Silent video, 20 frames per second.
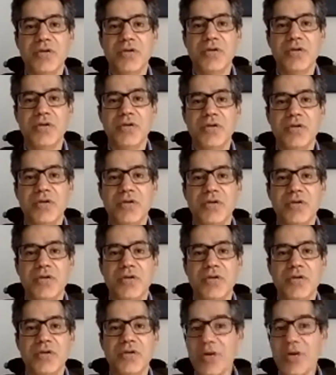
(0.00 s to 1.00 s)
So think
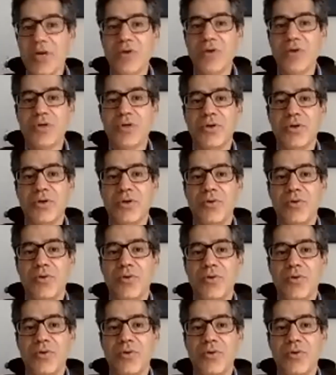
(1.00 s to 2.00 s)
about
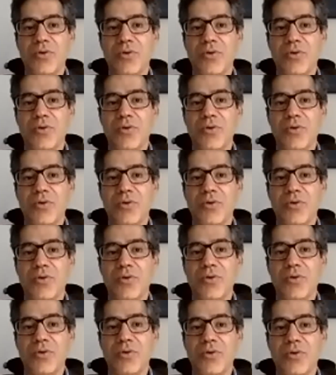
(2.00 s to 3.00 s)
what your
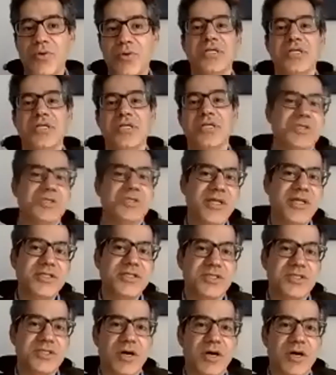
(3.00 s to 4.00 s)
competitors' strengths
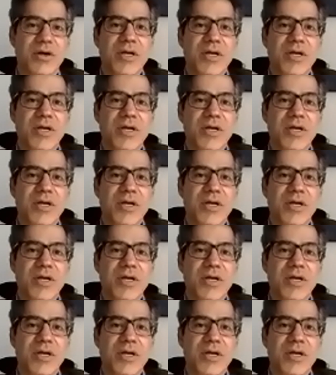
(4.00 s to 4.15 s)
are